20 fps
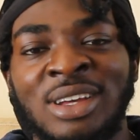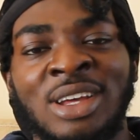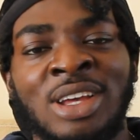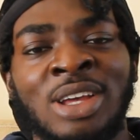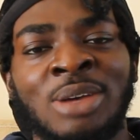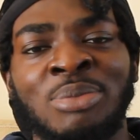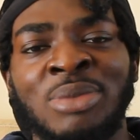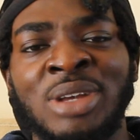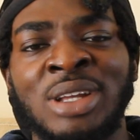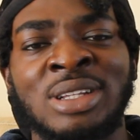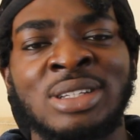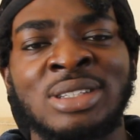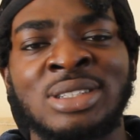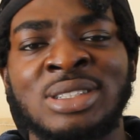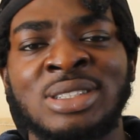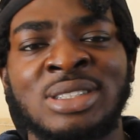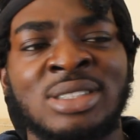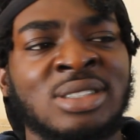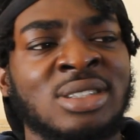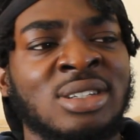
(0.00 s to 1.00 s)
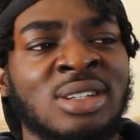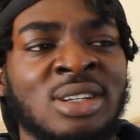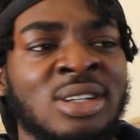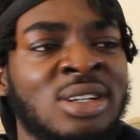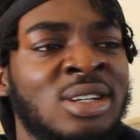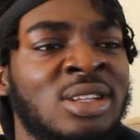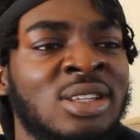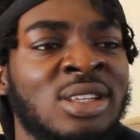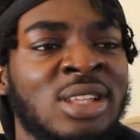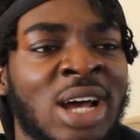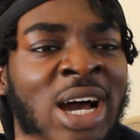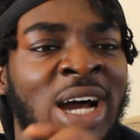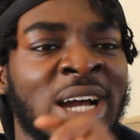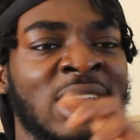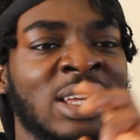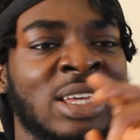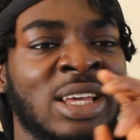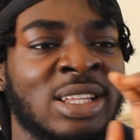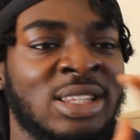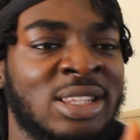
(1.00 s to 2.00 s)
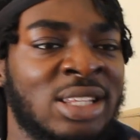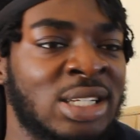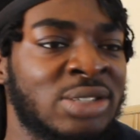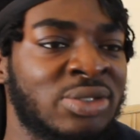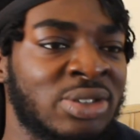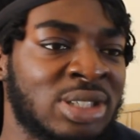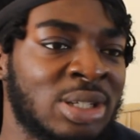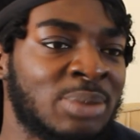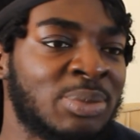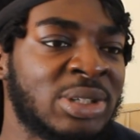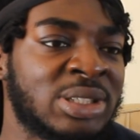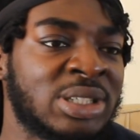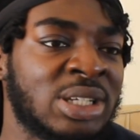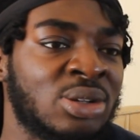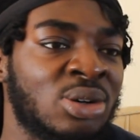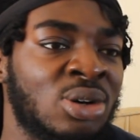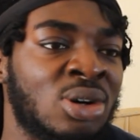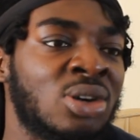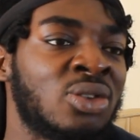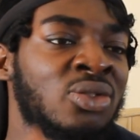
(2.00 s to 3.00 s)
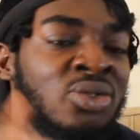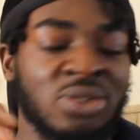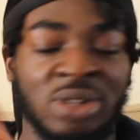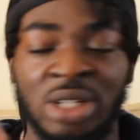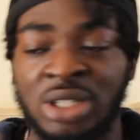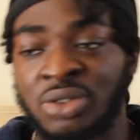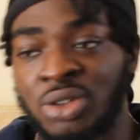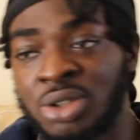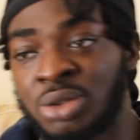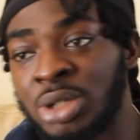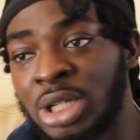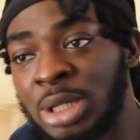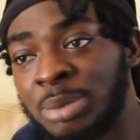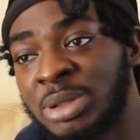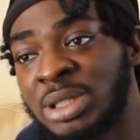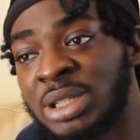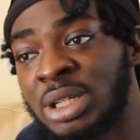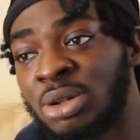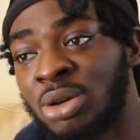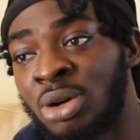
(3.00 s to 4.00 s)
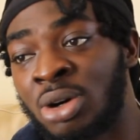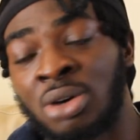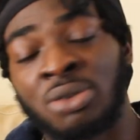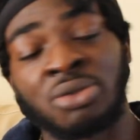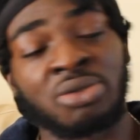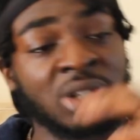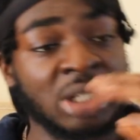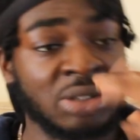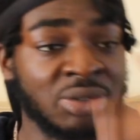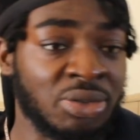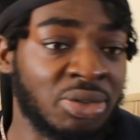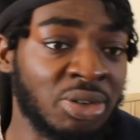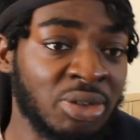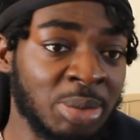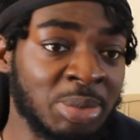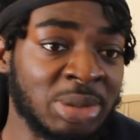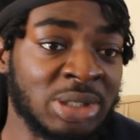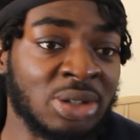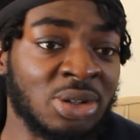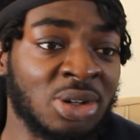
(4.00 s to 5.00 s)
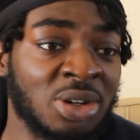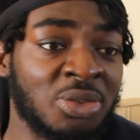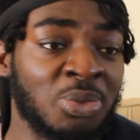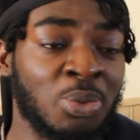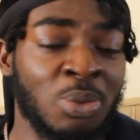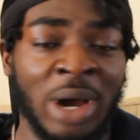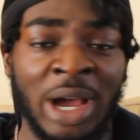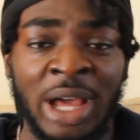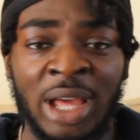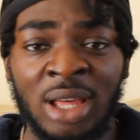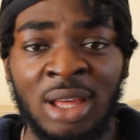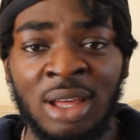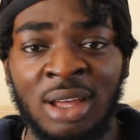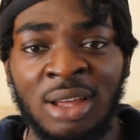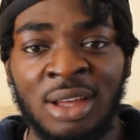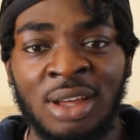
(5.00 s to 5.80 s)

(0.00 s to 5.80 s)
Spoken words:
It means I can get this for 10% off, this for 20% off, this for 50% off. Why?